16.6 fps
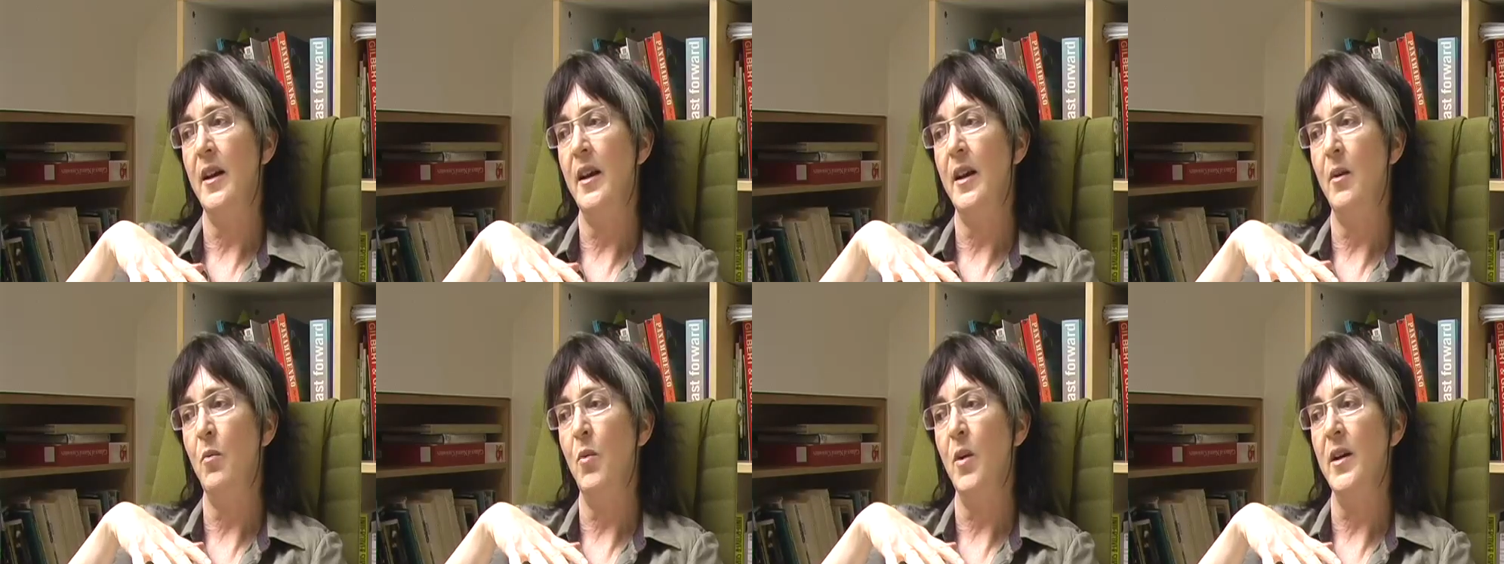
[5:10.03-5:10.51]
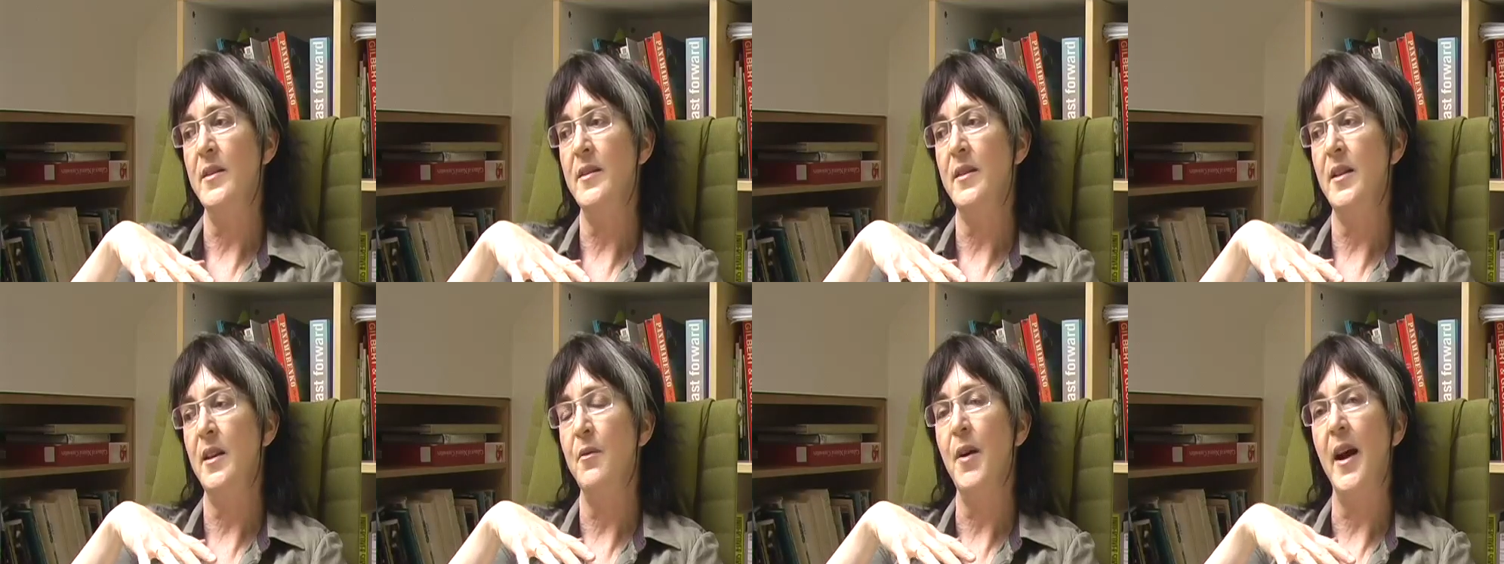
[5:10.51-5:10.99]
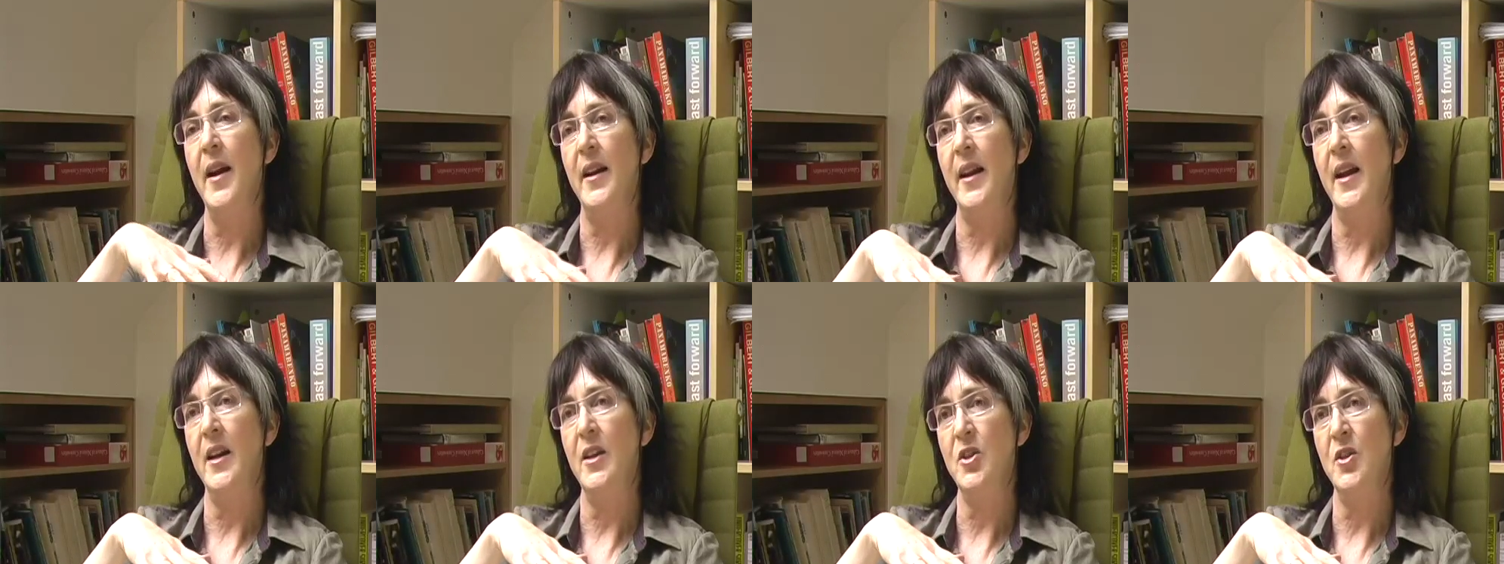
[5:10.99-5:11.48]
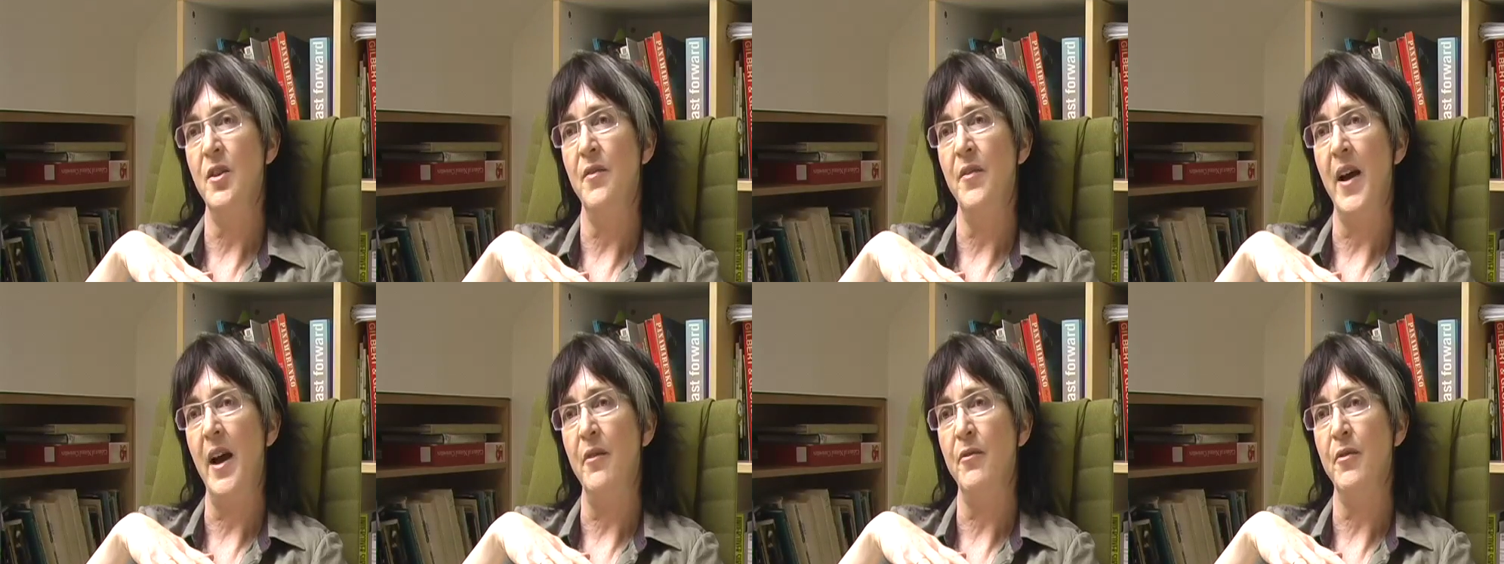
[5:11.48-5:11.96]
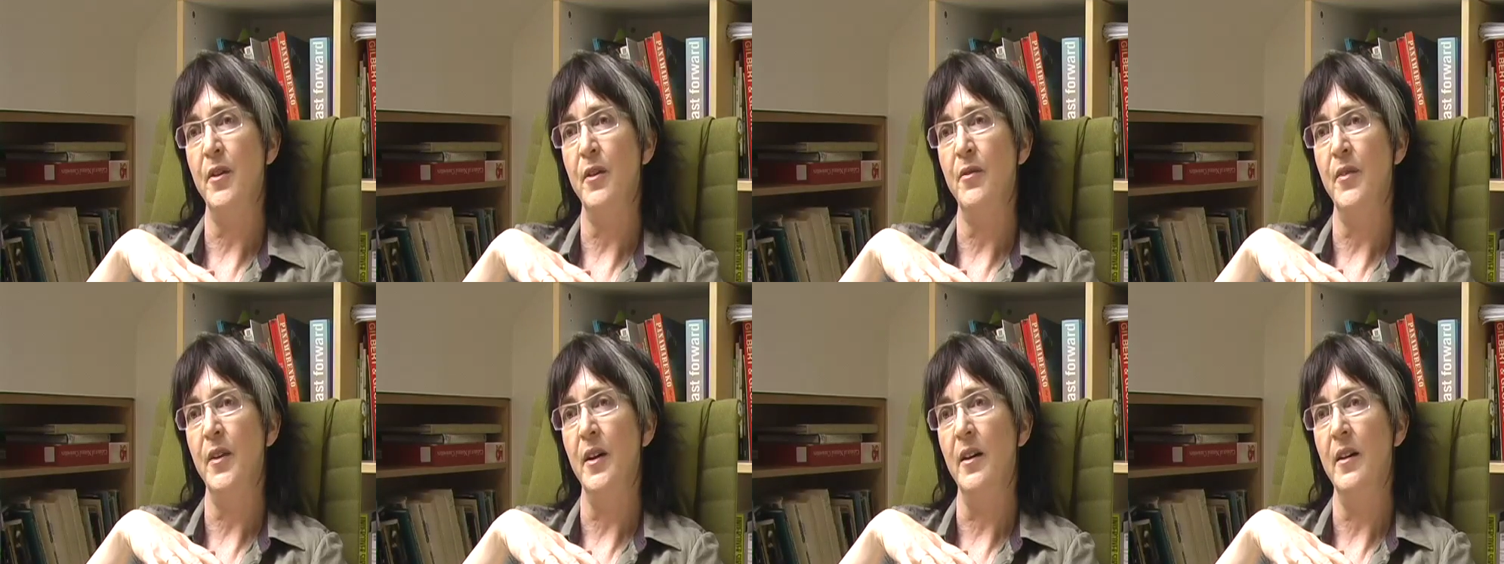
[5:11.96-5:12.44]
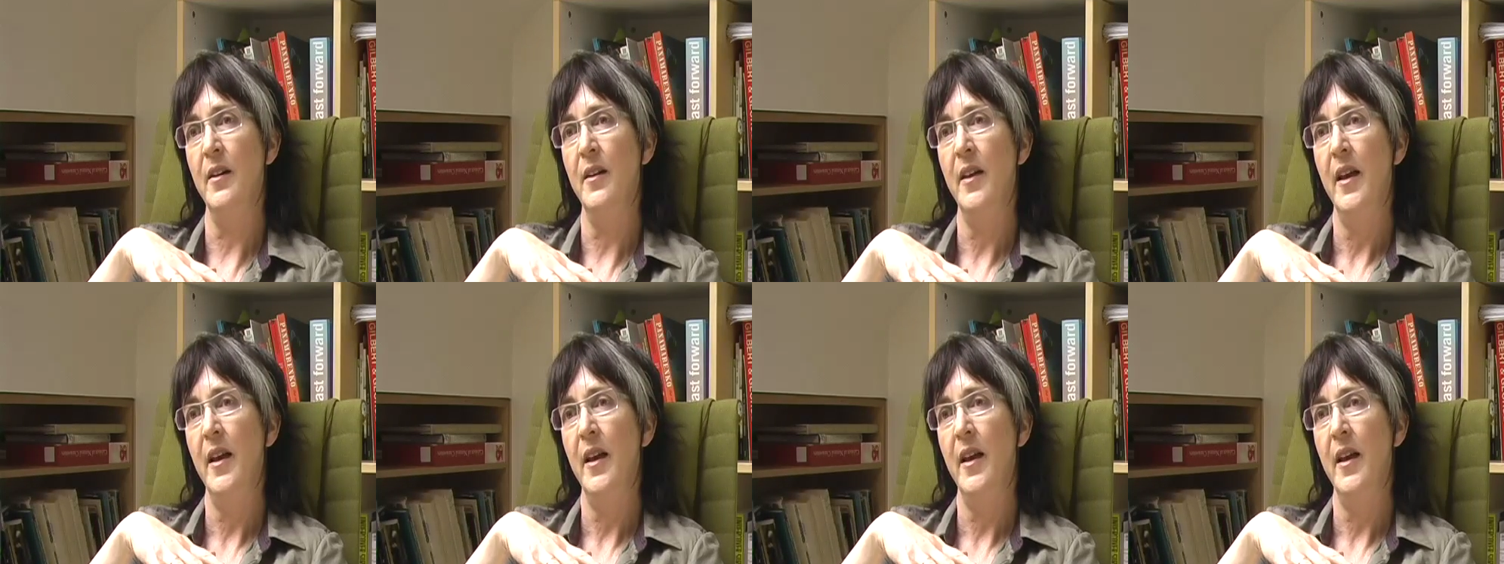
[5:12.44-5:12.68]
it was the eradication of Africville.